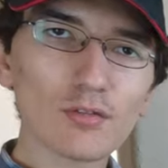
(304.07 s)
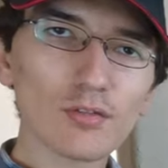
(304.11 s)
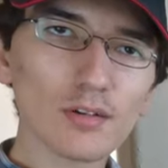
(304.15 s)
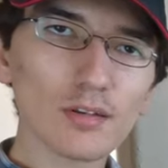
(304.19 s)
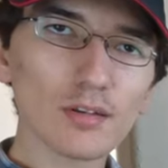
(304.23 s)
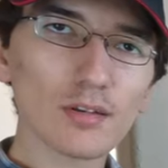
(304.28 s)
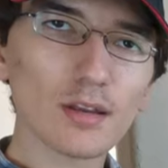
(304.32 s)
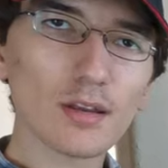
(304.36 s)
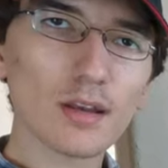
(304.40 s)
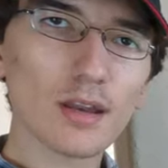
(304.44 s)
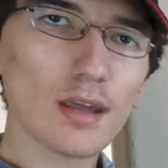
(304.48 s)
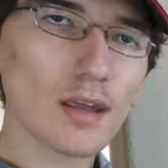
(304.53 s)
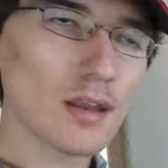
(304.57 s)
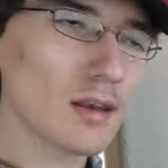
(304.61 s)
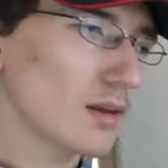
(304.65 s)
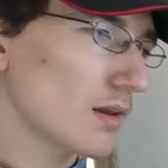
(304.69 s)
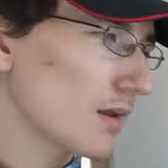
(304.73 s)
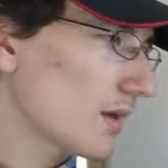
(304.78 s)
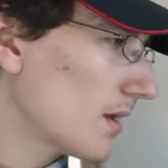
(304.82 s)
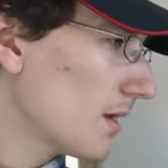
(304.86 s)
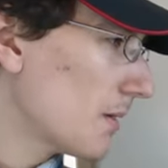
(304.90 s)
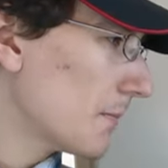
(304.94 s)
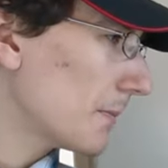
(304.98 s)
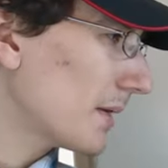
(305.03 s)
interested
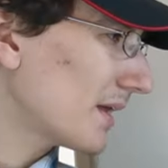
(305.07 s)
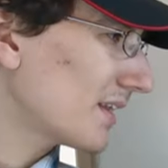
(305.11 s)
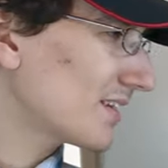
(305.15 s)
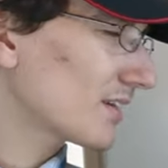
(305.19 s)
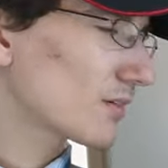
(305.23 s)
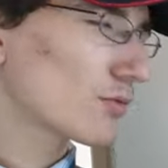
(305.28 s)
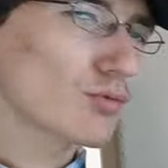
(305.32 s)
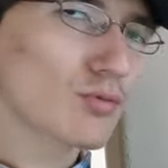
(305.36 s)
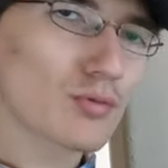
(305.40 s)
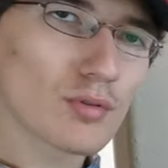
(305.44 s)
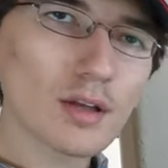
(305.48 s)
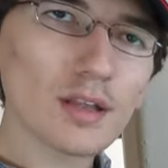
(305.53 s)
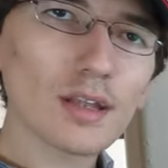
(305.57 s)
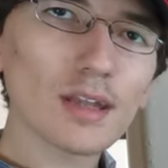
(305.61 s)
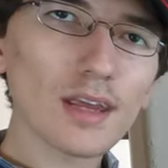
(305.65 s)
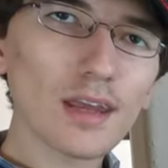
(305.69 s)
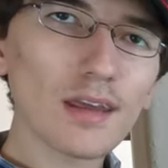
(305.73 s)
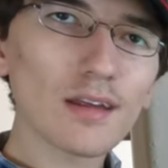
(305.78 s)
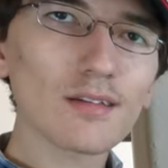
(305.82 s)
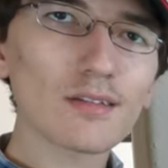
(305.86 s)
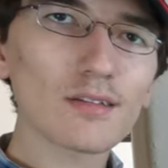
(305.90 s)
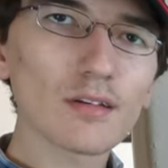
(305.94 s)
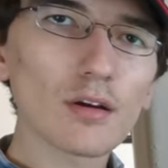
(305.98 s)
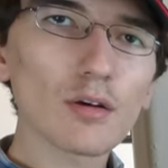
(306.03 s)
in, but there
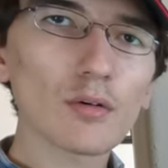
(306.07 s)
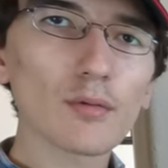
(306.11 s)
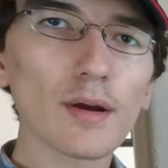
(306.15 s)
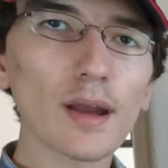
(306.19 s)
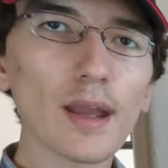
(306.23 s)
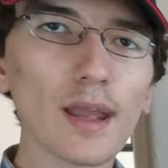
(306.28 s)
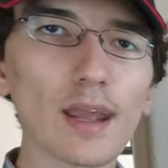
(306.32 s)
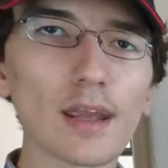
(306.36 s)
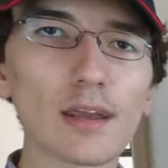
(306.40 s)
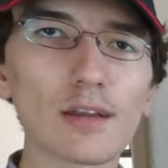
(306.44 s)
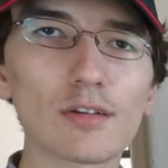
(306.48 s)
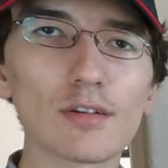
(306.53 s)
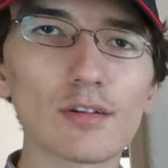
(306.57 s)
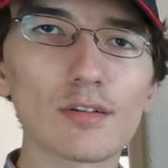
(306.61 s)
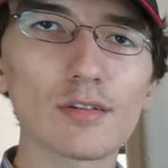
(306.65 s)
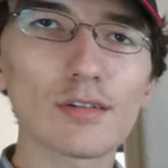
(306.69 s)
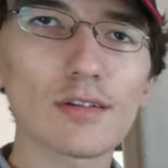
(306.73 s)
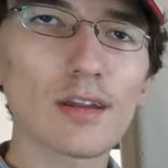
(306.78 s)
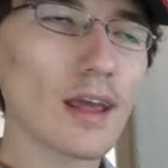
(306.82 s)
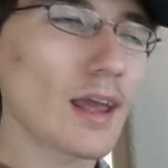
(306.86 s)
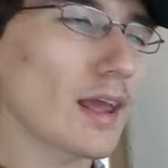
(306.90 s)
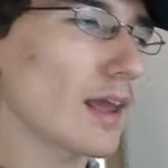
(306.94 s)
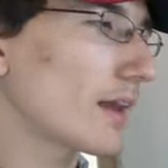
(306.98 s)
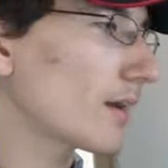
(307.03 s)
really is no way to
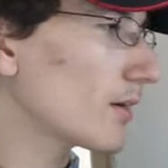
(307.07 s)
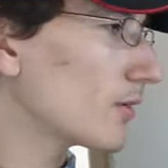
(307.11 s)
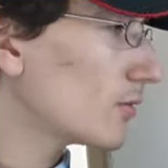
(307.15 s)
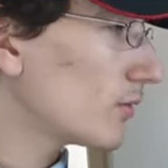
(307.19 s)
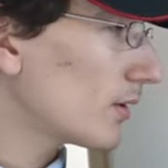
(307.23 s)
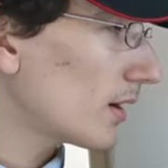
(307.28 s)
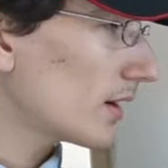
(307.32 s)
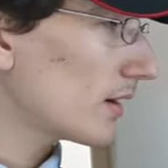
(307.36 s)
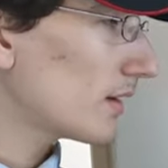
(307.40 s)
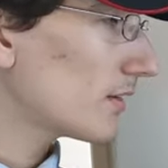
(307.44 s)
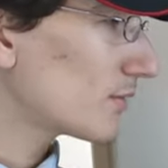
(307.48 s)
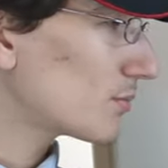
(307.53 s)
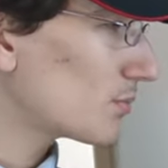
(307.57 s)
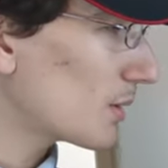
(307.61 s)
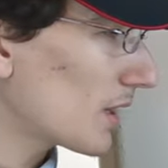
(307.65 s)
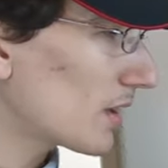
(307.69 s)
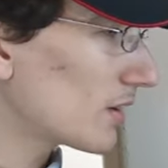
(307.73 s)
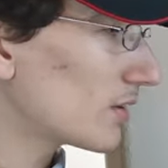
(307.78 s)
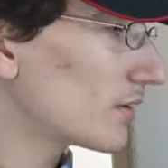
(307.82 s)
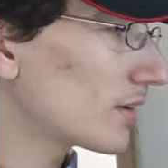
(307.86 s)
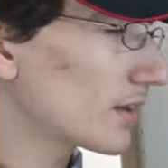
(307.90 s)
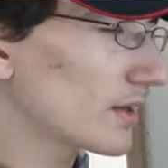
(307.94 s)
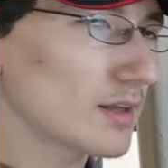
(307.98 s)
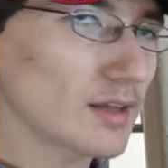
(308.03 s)
say one is
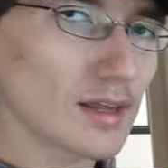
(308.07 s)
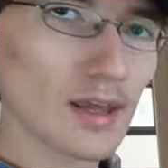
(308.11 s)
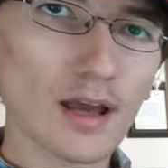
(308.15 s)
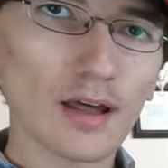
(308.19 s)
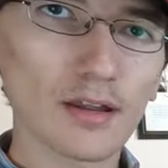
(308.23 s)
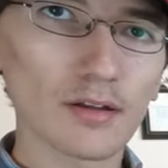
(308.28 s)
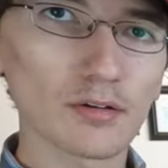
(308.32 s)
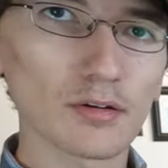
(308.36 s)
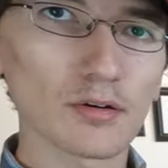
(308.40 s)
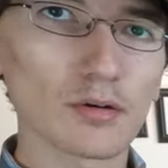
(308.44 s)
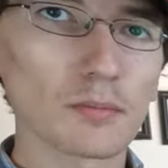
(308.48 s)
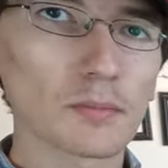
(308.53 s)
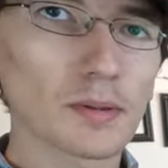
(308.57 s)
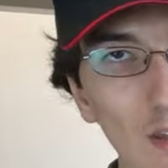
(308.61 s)
better than the other.